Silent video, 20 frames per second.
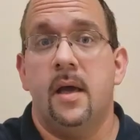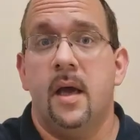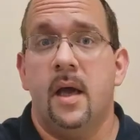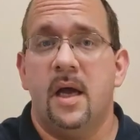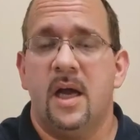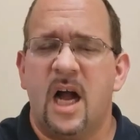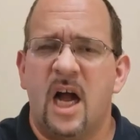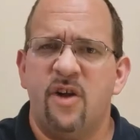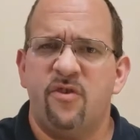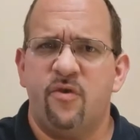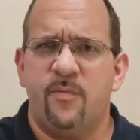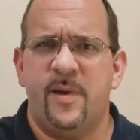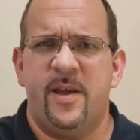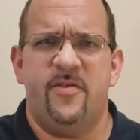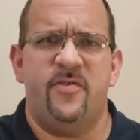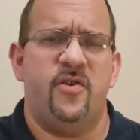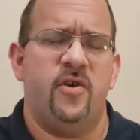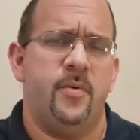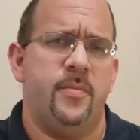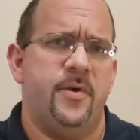
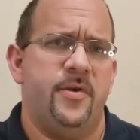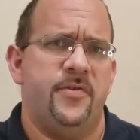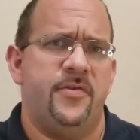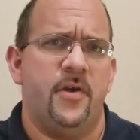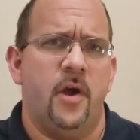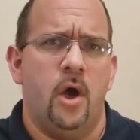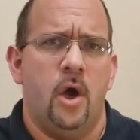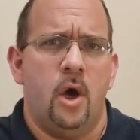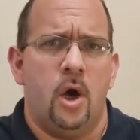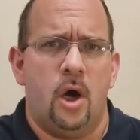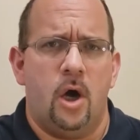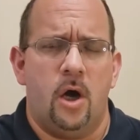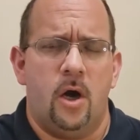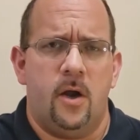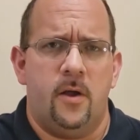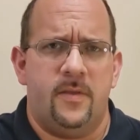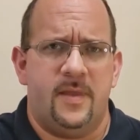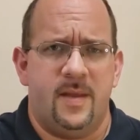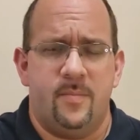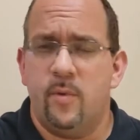Contrabass tubas
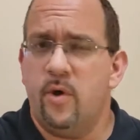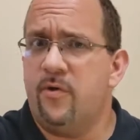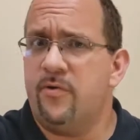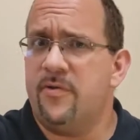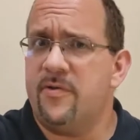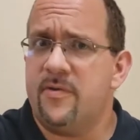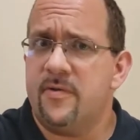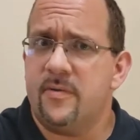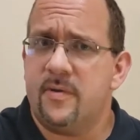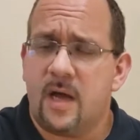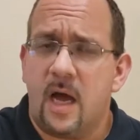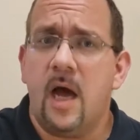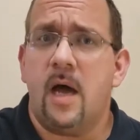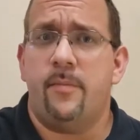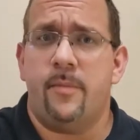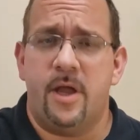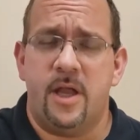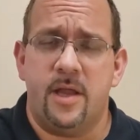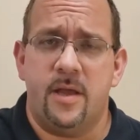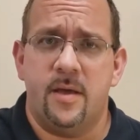are the most
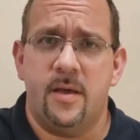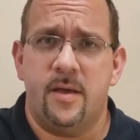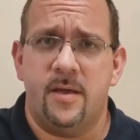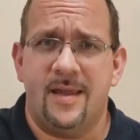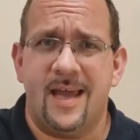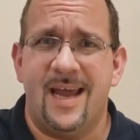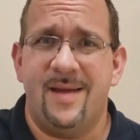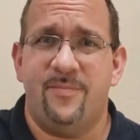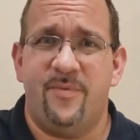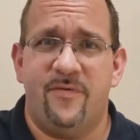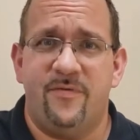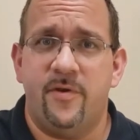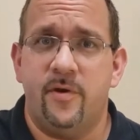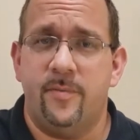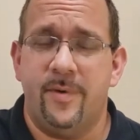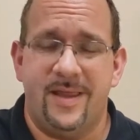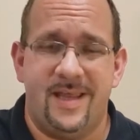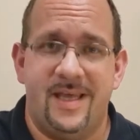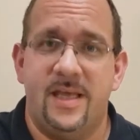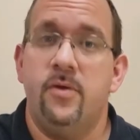common type of
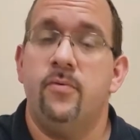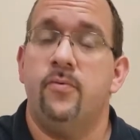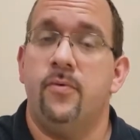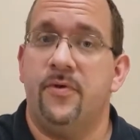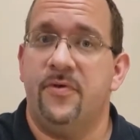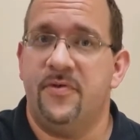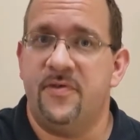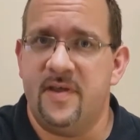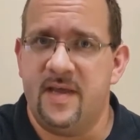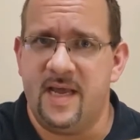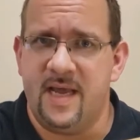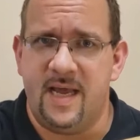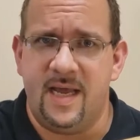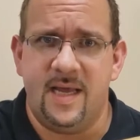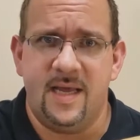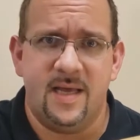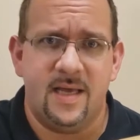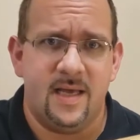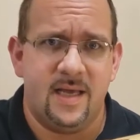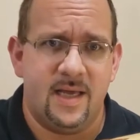tuba that you will see
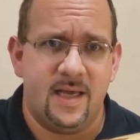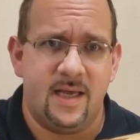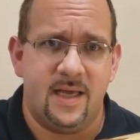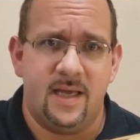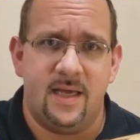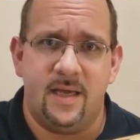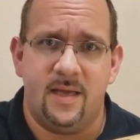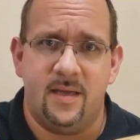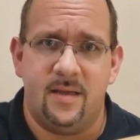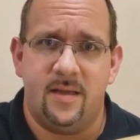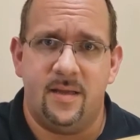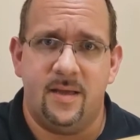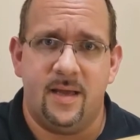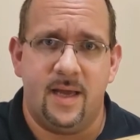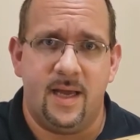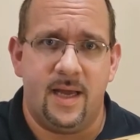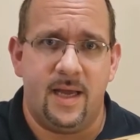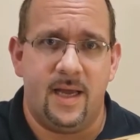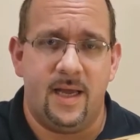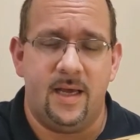in
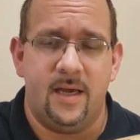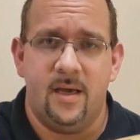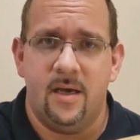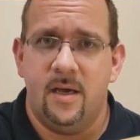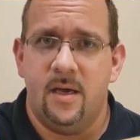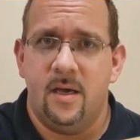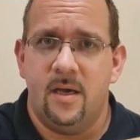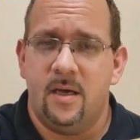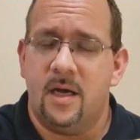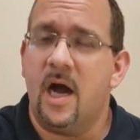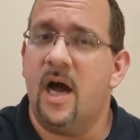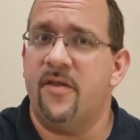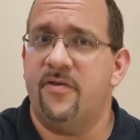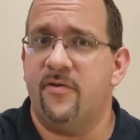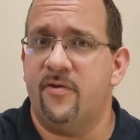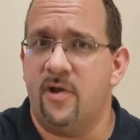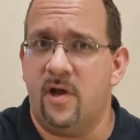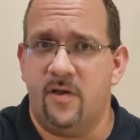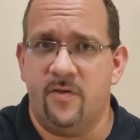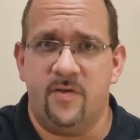a
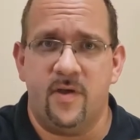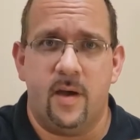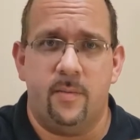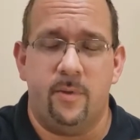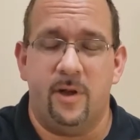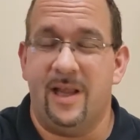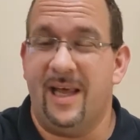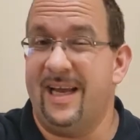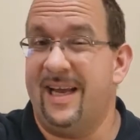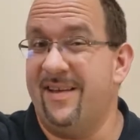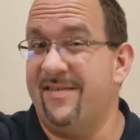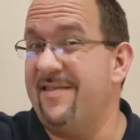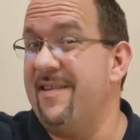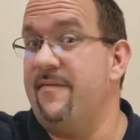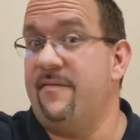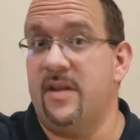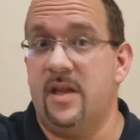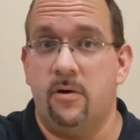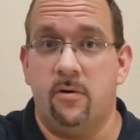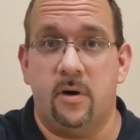concert ensemble like a
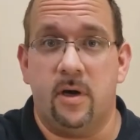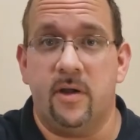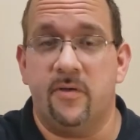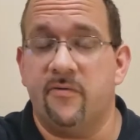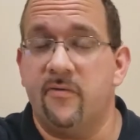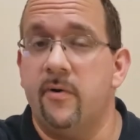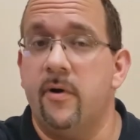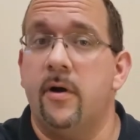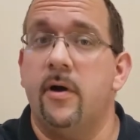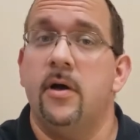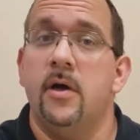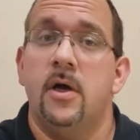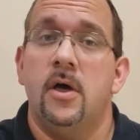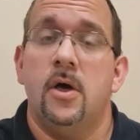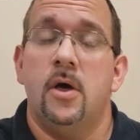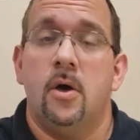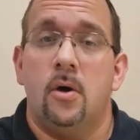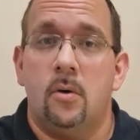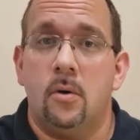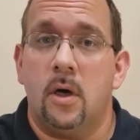symphony orchestra
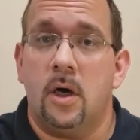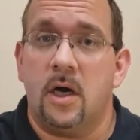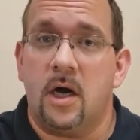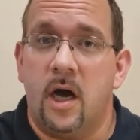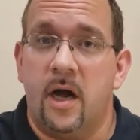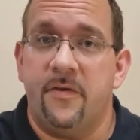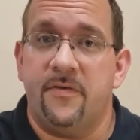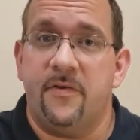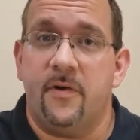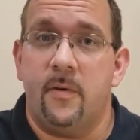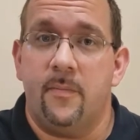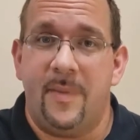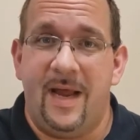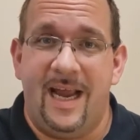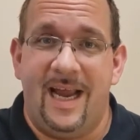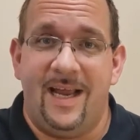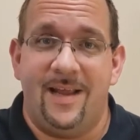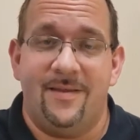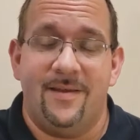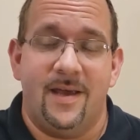or a concert
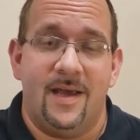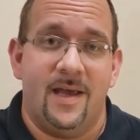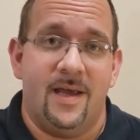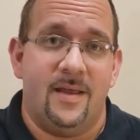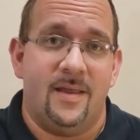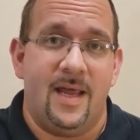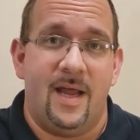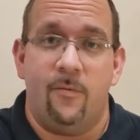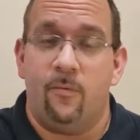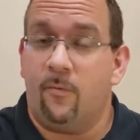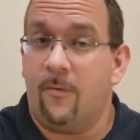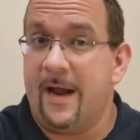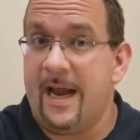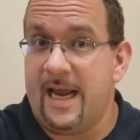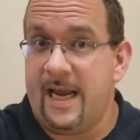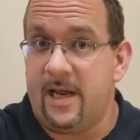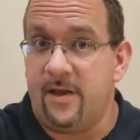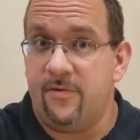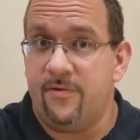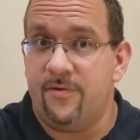band. They
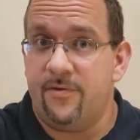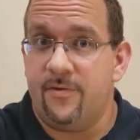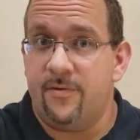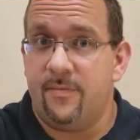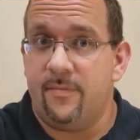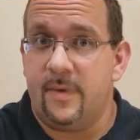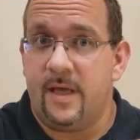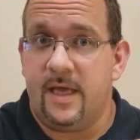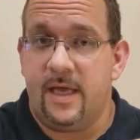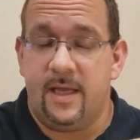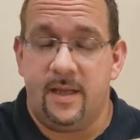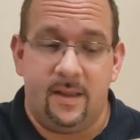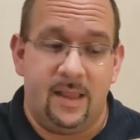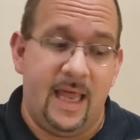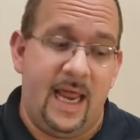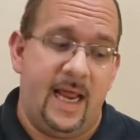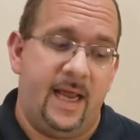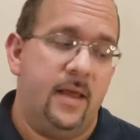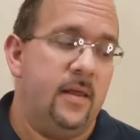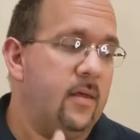range in
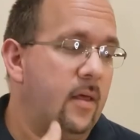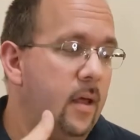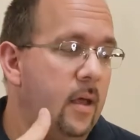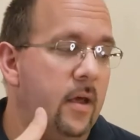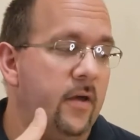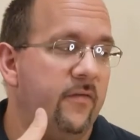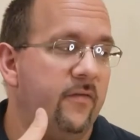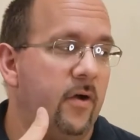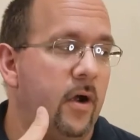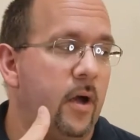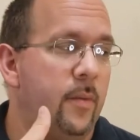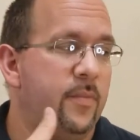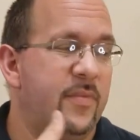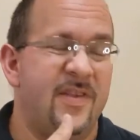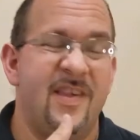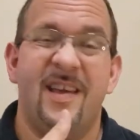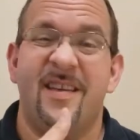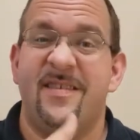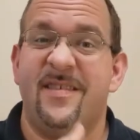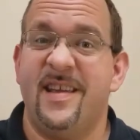length from
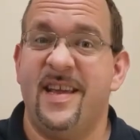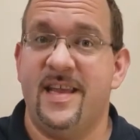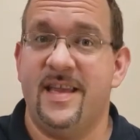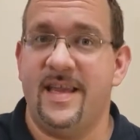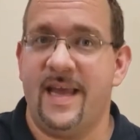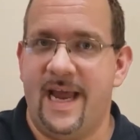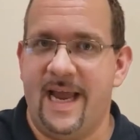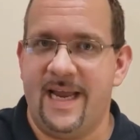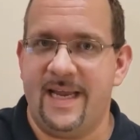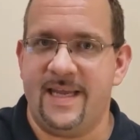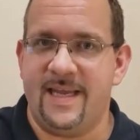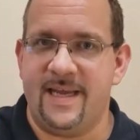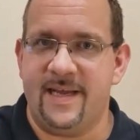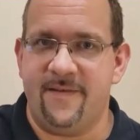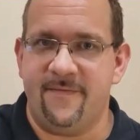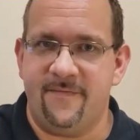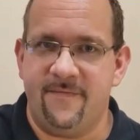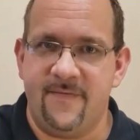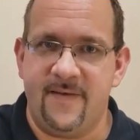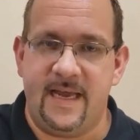16 to 18
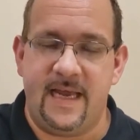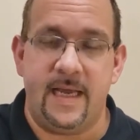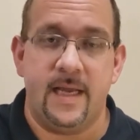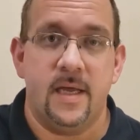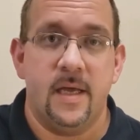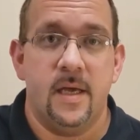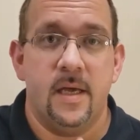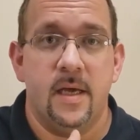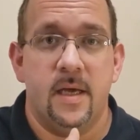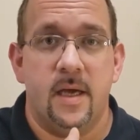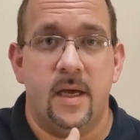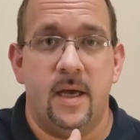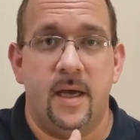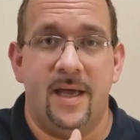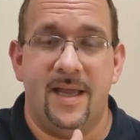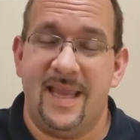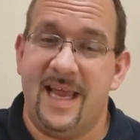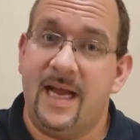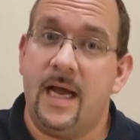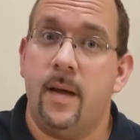feet.
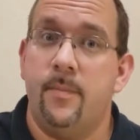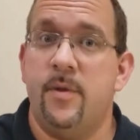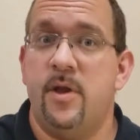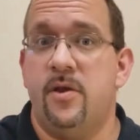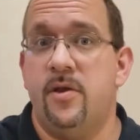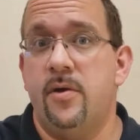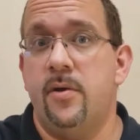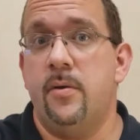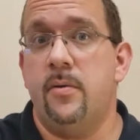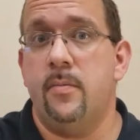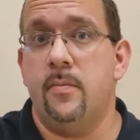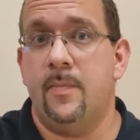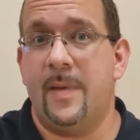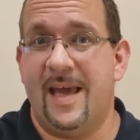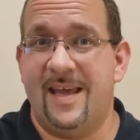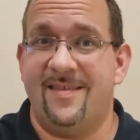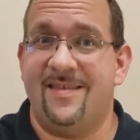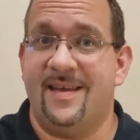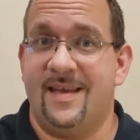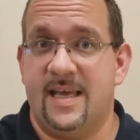And they come in two
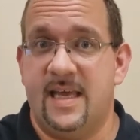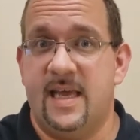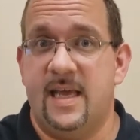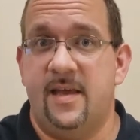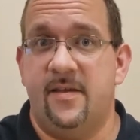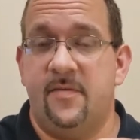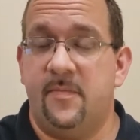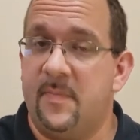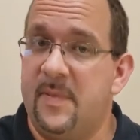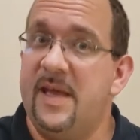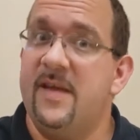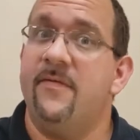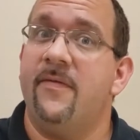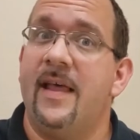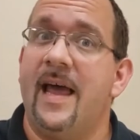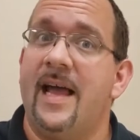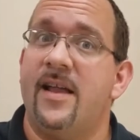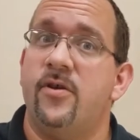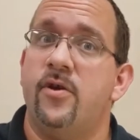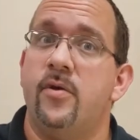basic keys,
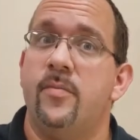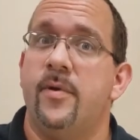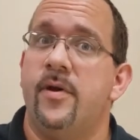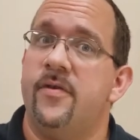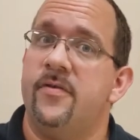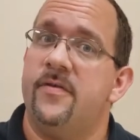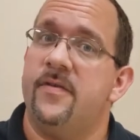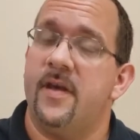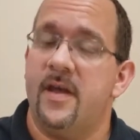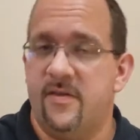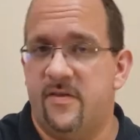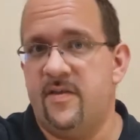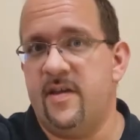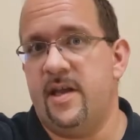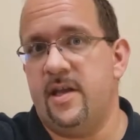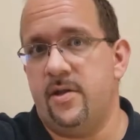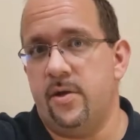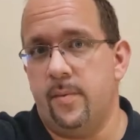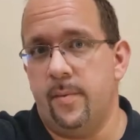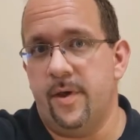B-flat tubas and C
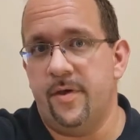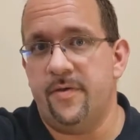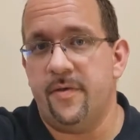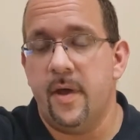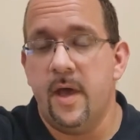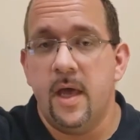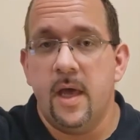tubas.